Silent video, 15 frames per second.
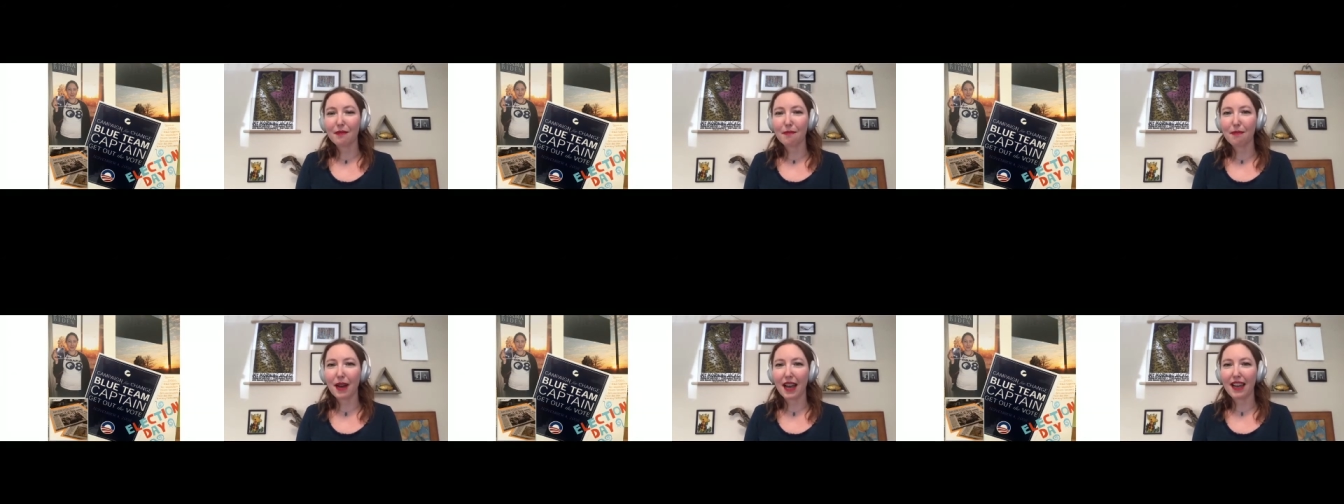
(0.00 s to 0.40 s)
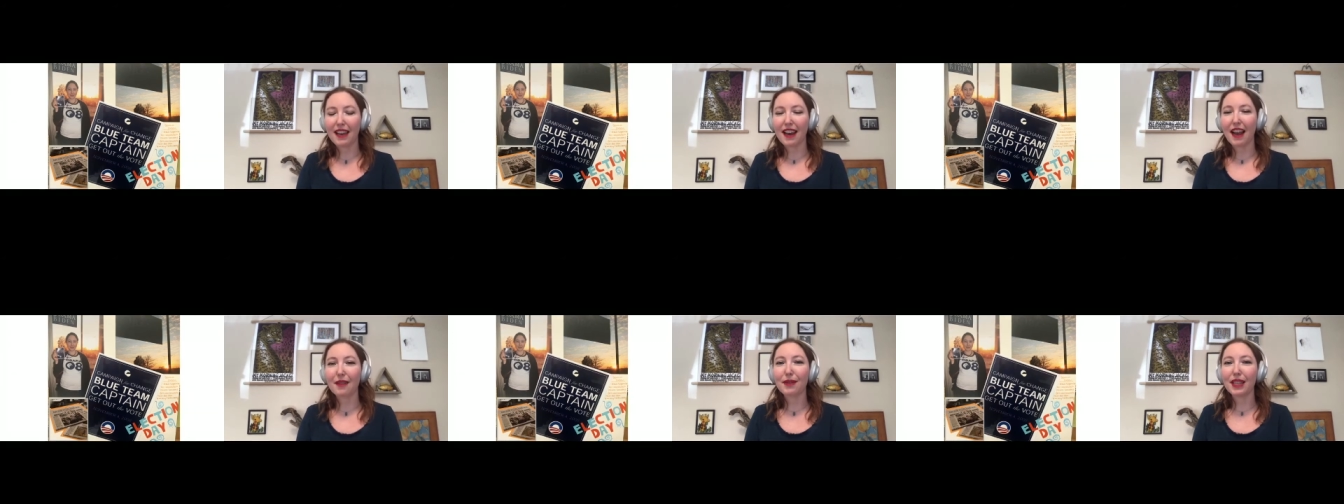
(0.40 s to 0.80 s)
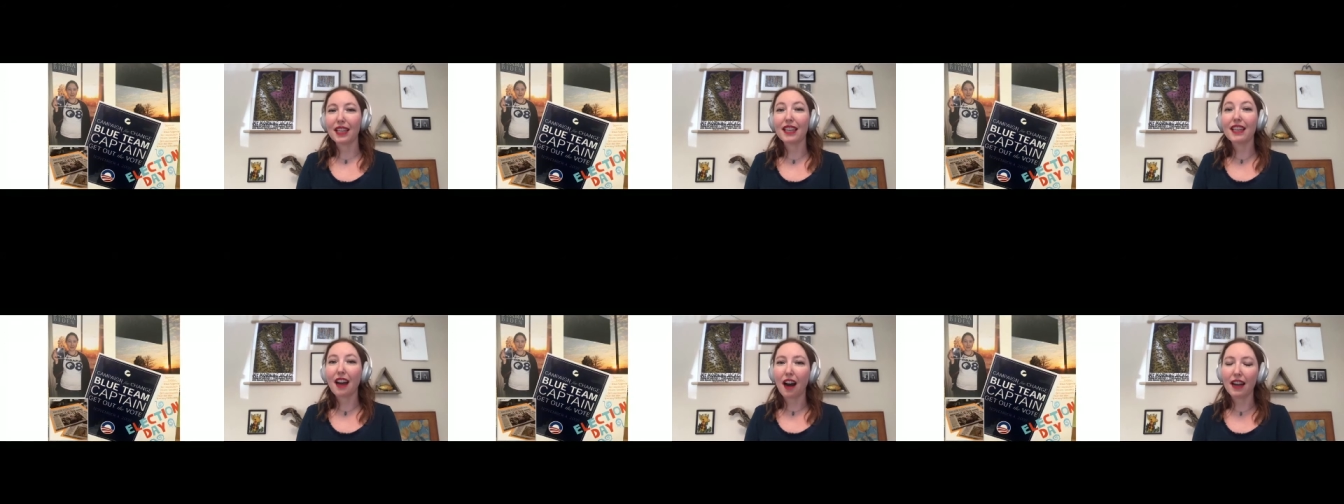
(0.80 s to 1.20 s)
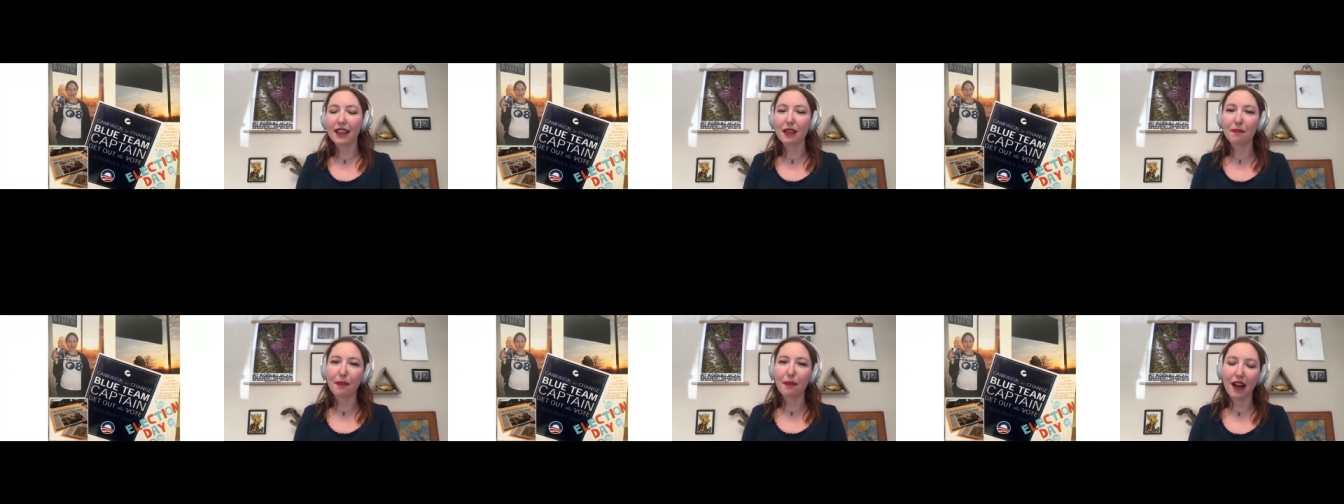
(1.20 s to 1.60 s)
but I really caught
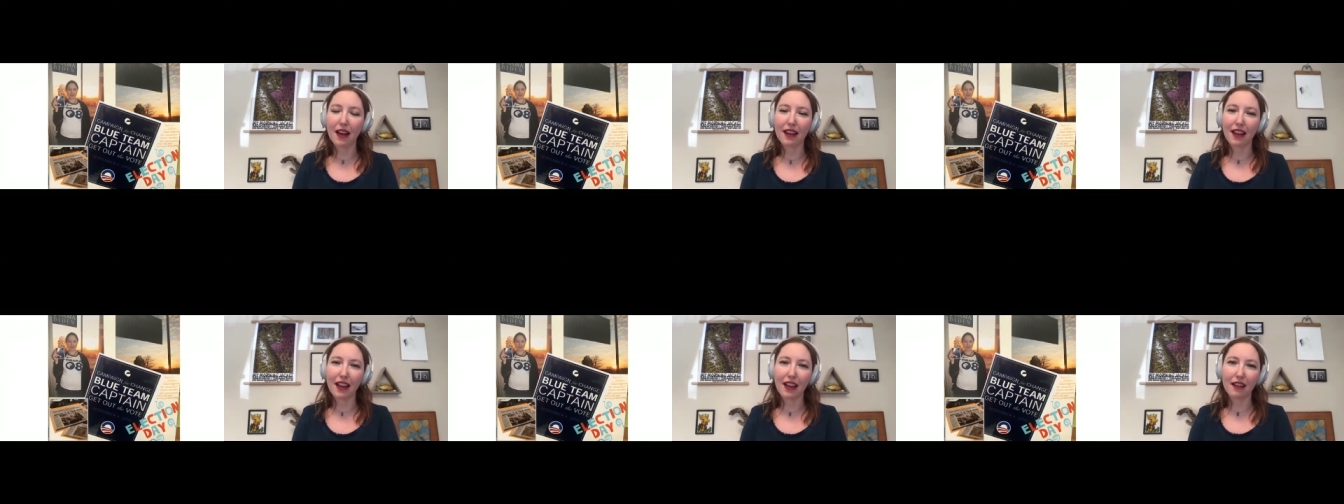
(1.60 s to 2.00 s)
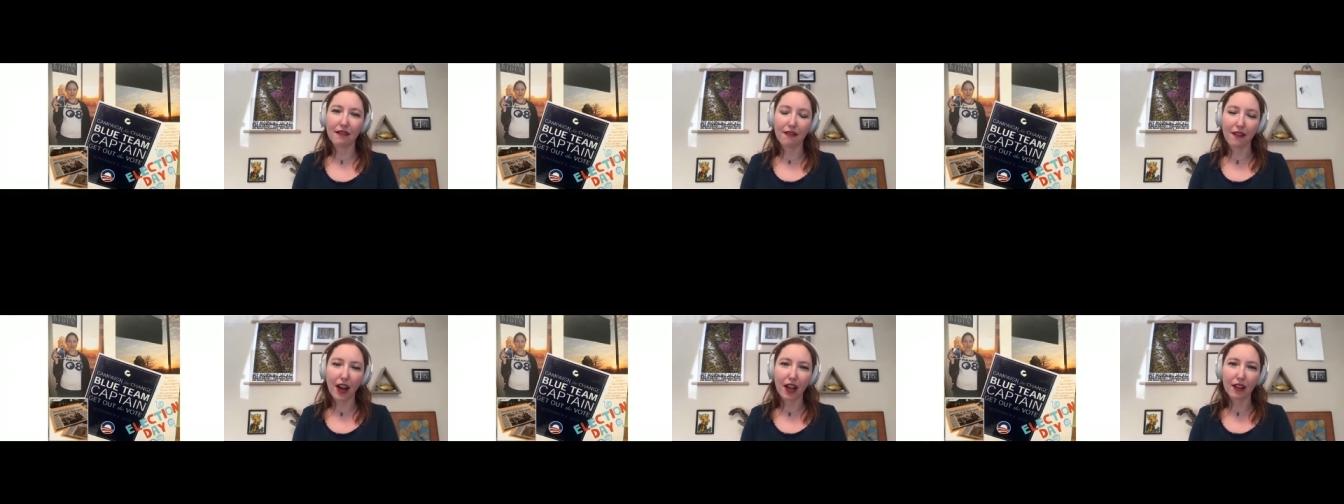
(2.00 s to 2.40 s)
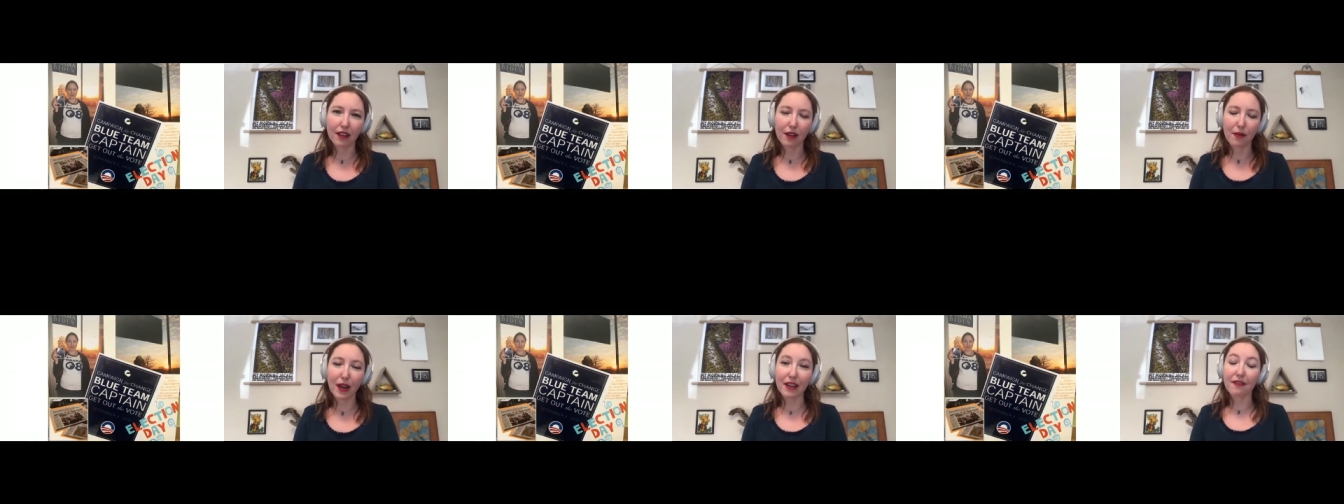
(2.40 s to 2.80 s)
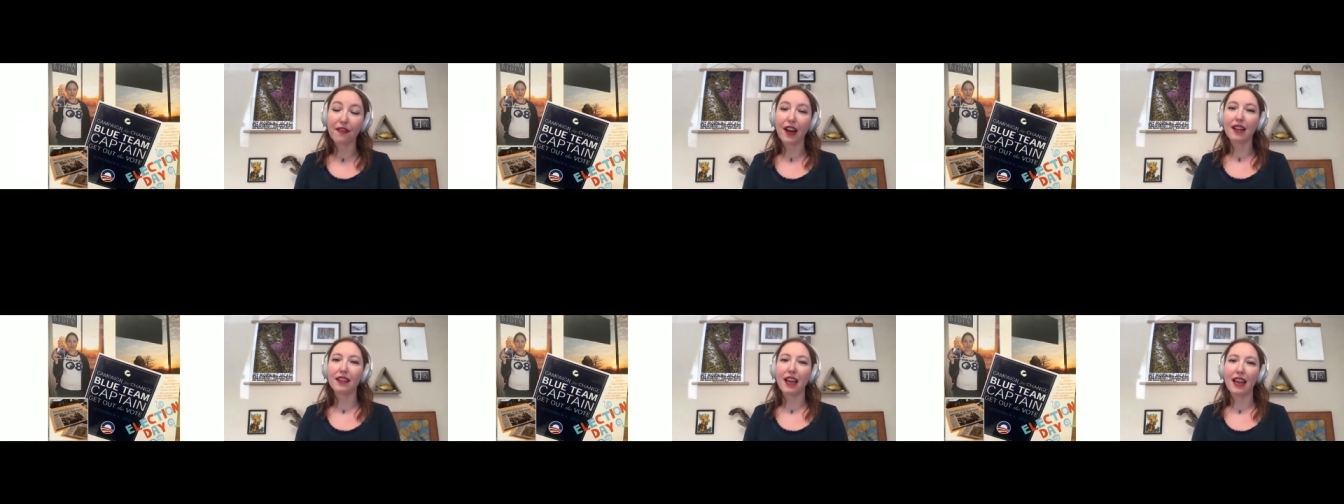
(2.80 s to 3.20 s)
the bug and felt what it
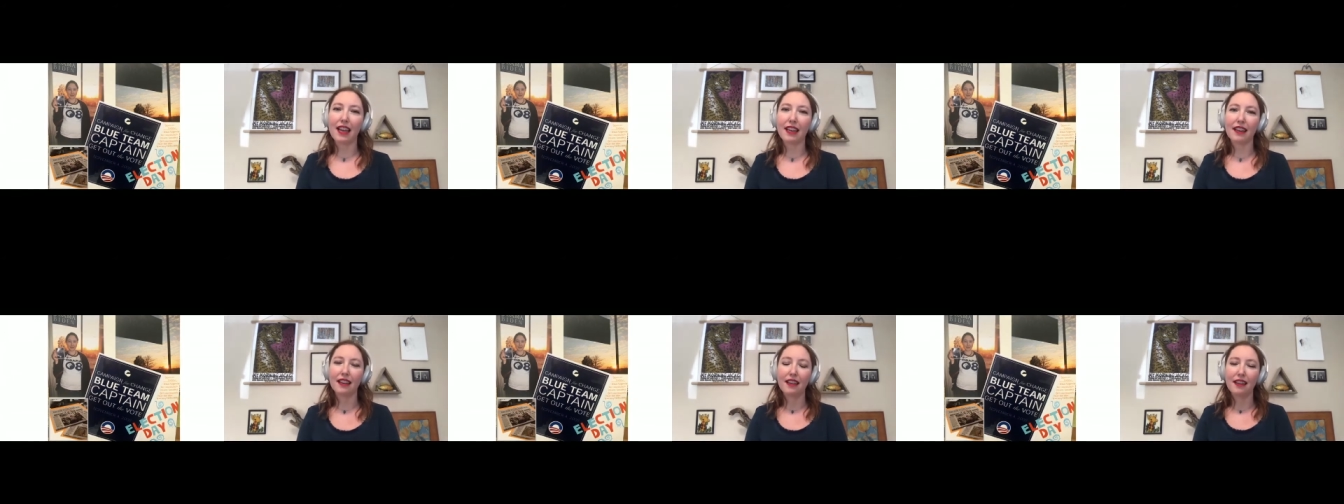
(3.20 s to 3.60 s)
felt like